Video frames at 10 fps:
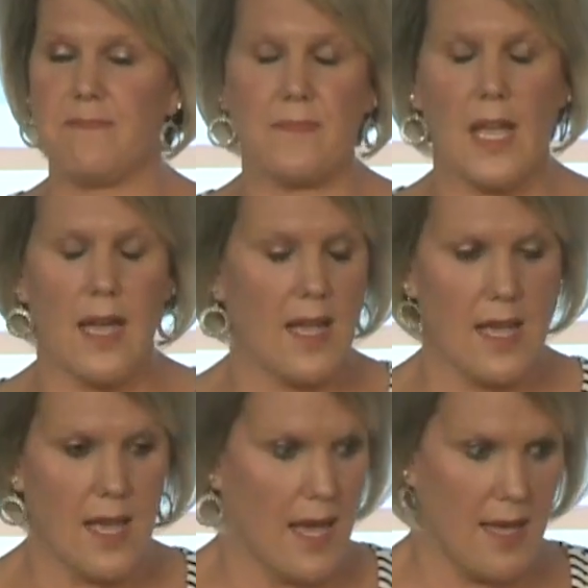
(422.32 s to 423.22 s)

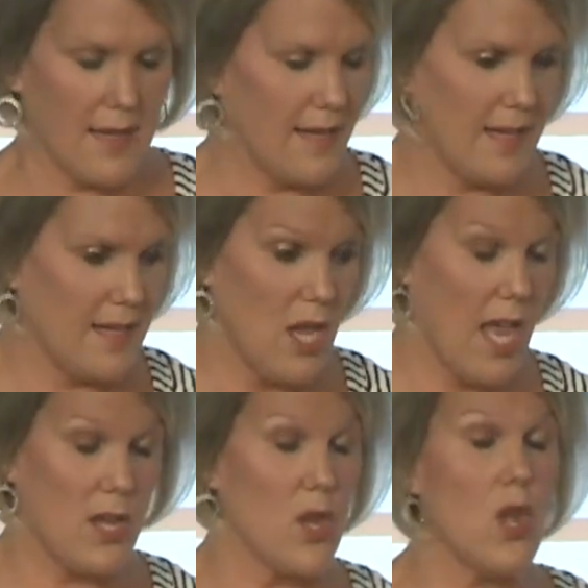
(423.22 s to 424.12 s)
I
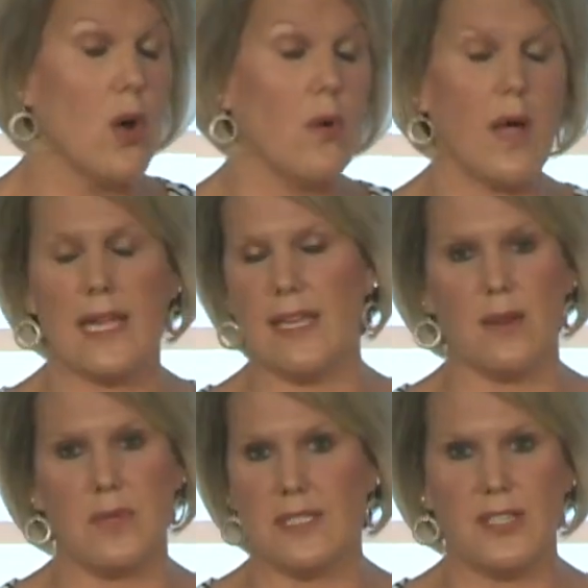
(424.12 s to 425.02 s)
had no idea
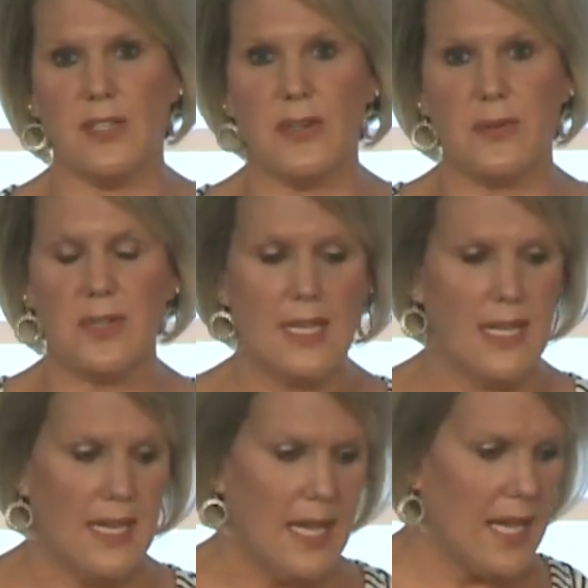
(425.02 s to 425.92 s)
what to do.
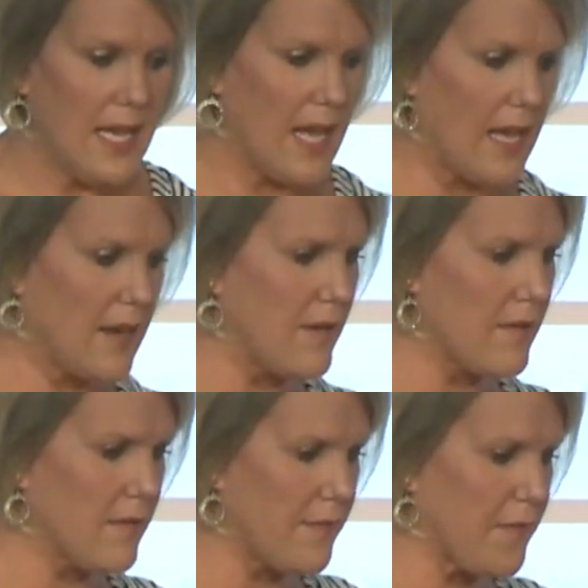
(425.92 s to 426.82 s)
And
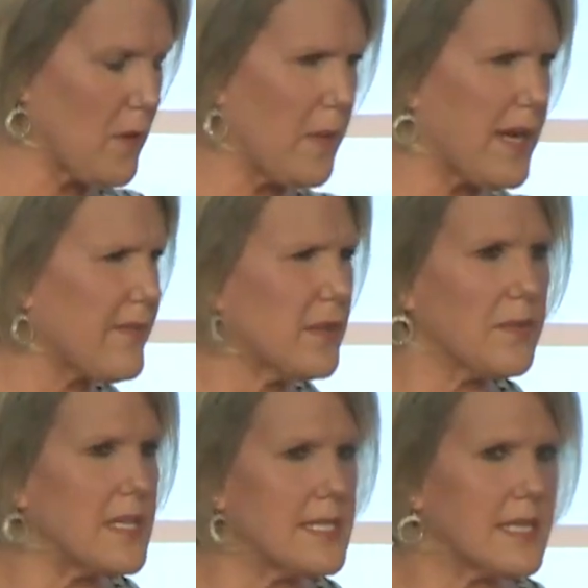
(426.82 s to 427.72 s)
for whatever
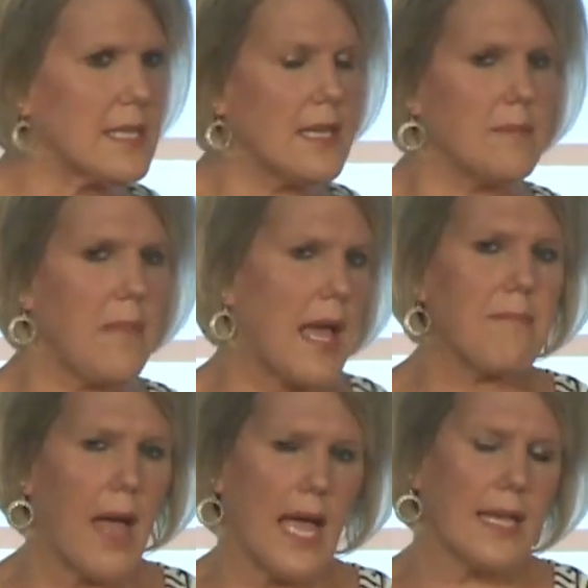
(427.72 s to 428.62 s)
reason in my
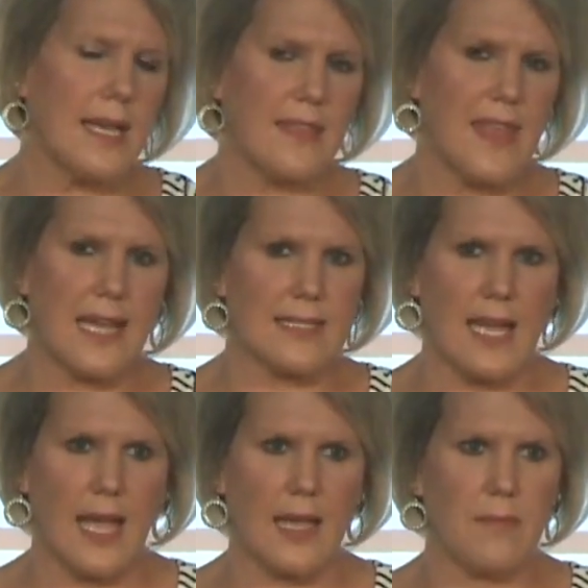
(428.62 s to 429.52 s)
mind at that
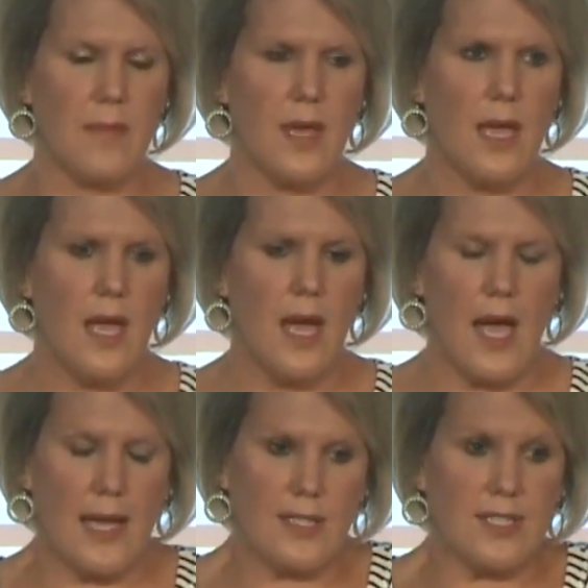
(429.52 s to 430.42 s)
time,
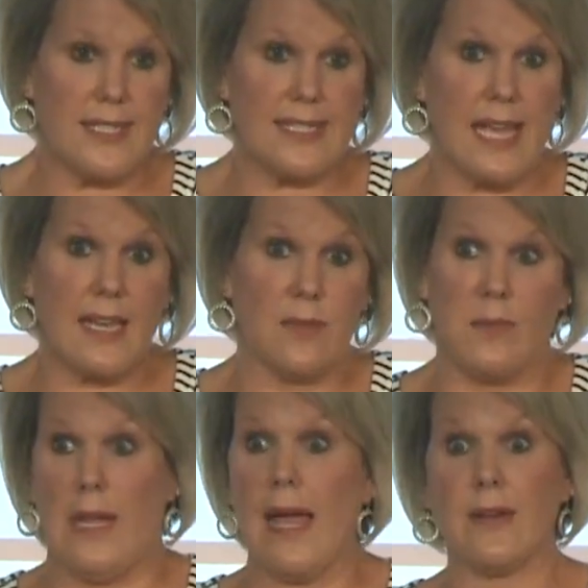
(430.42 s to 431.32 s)
I just decided,
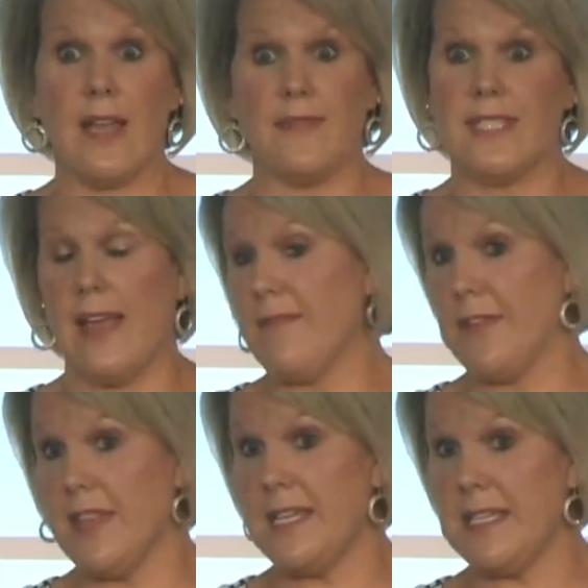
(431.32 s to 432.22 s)
well, I don't have time
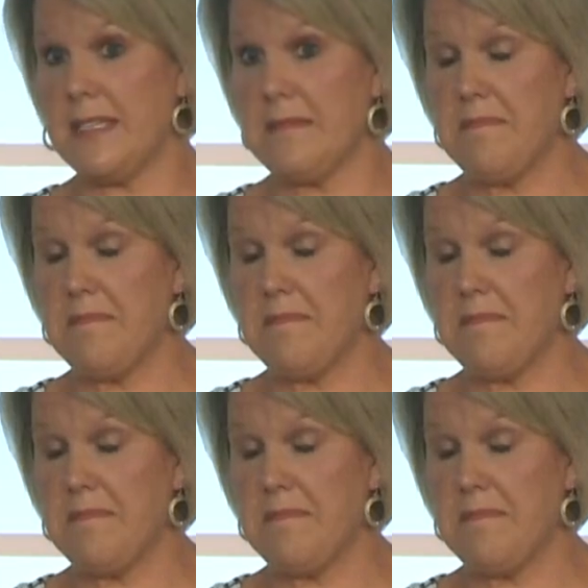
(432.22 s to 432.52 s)
for this.